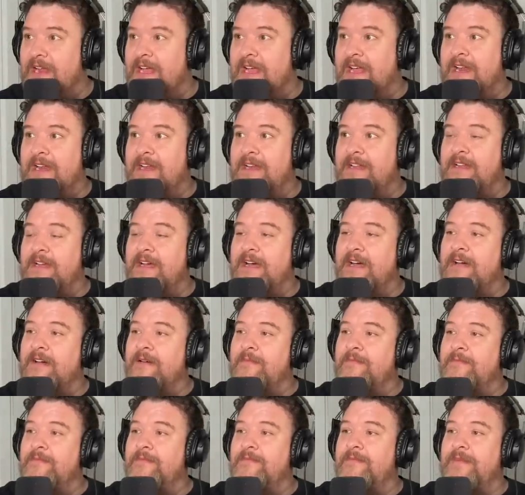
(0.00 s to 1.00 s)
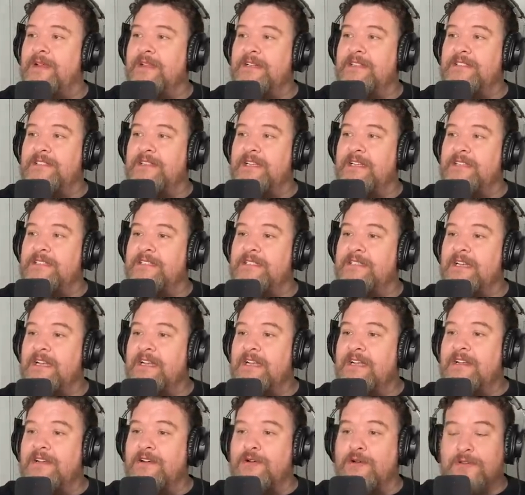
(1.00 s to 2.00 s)
And um, it's it's
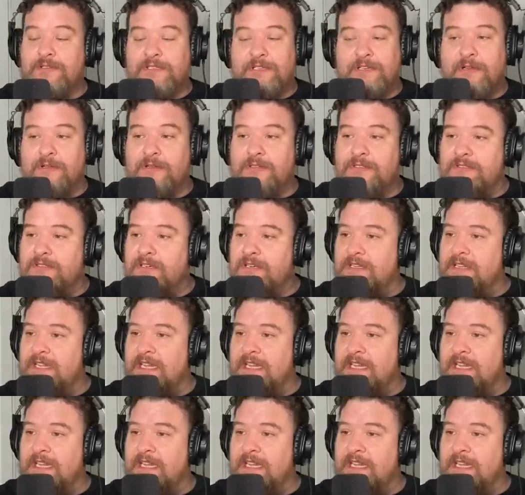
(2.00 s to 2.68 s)
Cosa Nostra.